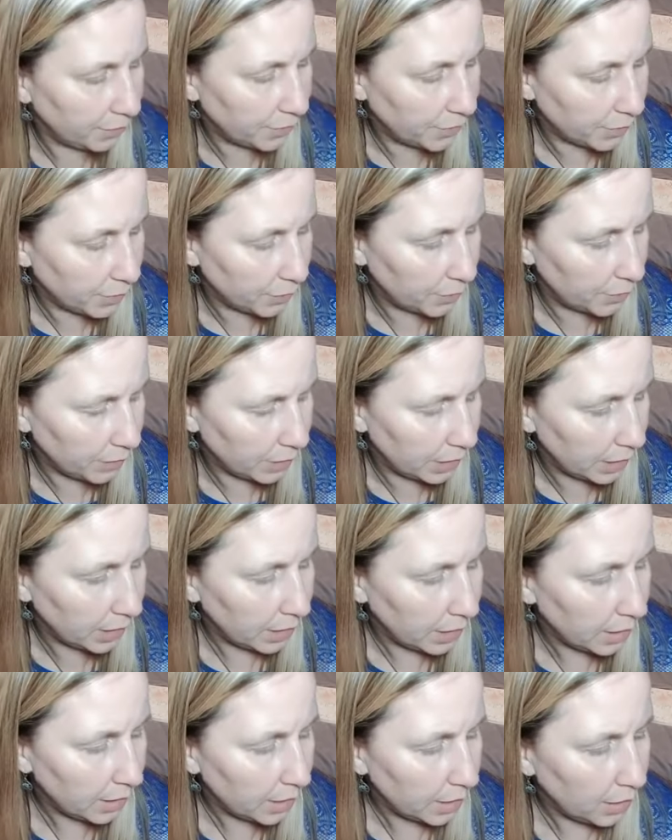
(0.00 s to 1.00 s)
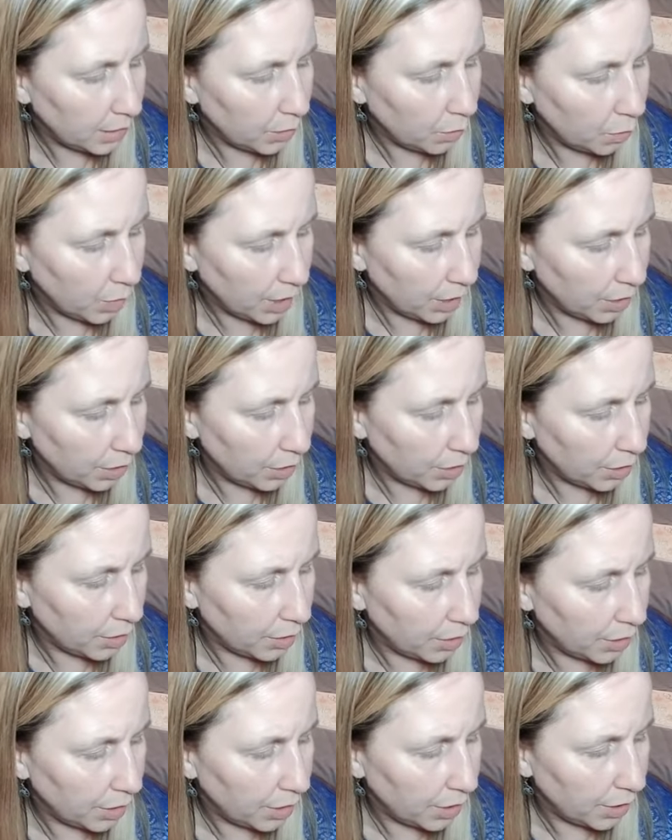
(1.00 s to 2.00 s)
soon,
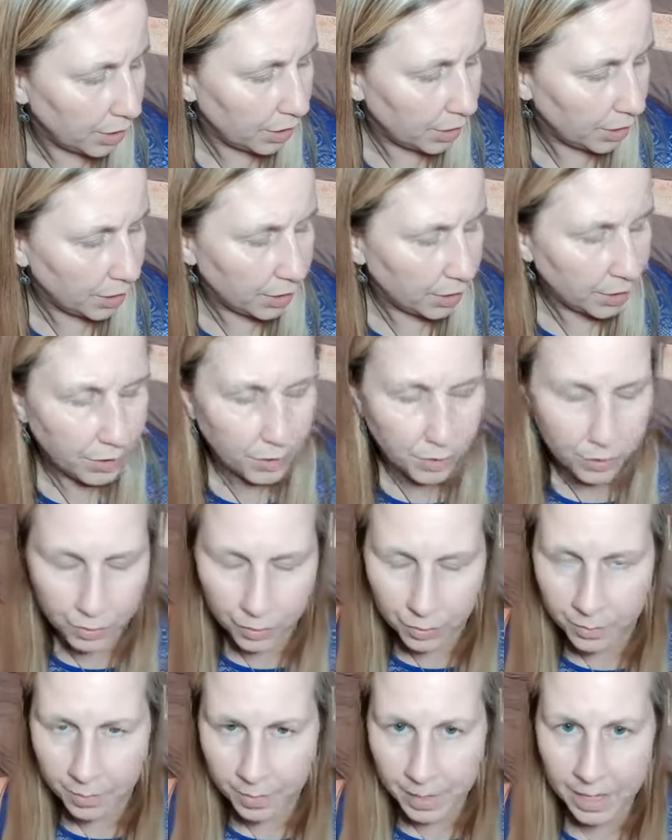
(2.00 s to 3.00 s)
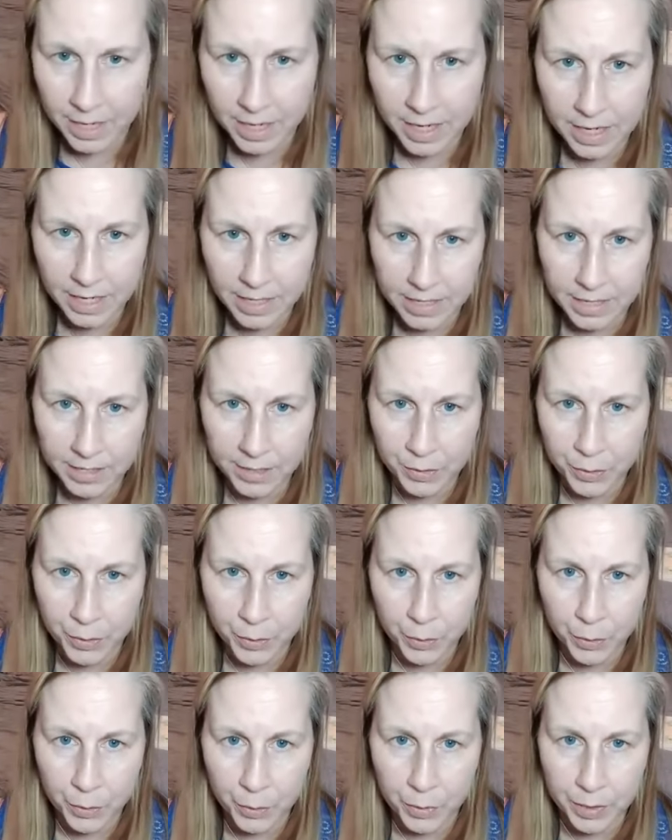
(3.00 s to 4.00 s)
where you may need
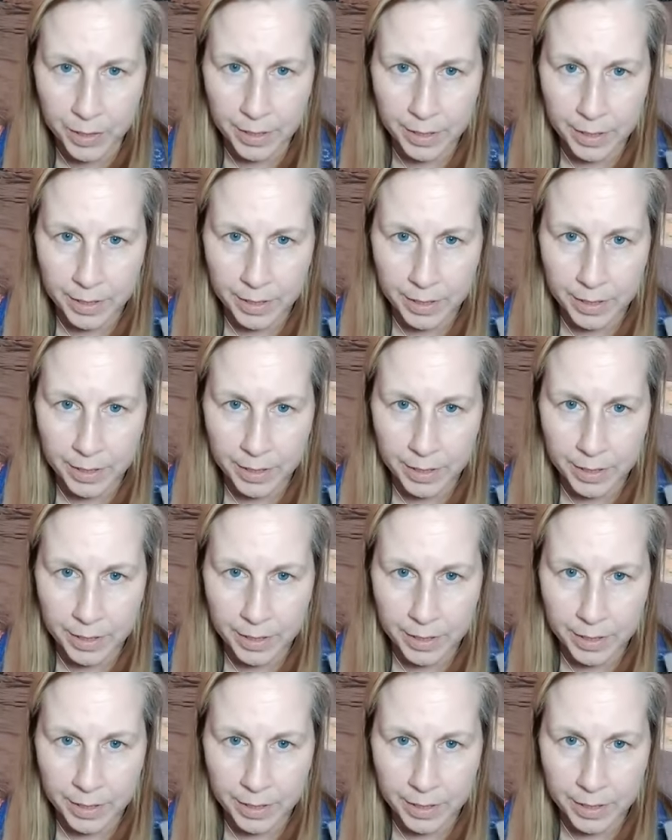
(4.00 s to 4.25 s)
to